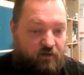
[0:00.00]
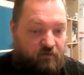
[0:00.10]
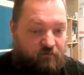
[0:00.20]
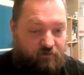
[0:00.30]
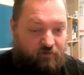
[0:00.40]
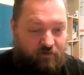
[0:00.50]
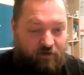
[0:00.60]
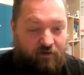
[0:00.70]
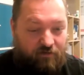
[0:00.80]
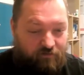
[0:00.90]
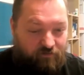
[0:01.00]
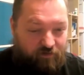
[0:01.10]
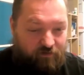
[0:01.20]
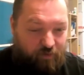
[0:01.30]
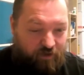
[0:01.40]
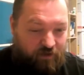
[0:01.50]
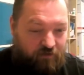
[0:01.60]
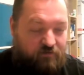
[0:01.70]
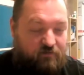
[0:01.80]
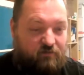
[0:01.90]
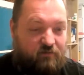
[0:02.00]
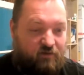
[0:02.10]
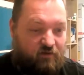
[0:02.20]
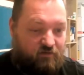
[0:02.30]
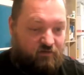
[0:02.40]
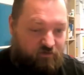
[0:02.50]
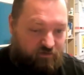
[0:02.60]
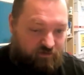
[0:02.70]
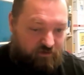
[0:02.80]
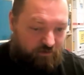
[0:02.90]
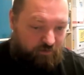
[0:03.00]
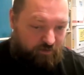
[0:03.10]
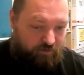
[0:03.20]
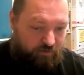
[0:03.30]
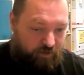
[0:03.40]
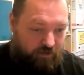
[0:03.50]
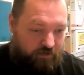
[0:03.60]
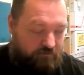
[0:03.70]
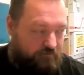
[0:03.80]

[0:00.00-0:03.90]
if you're not on the first page on the search that people make,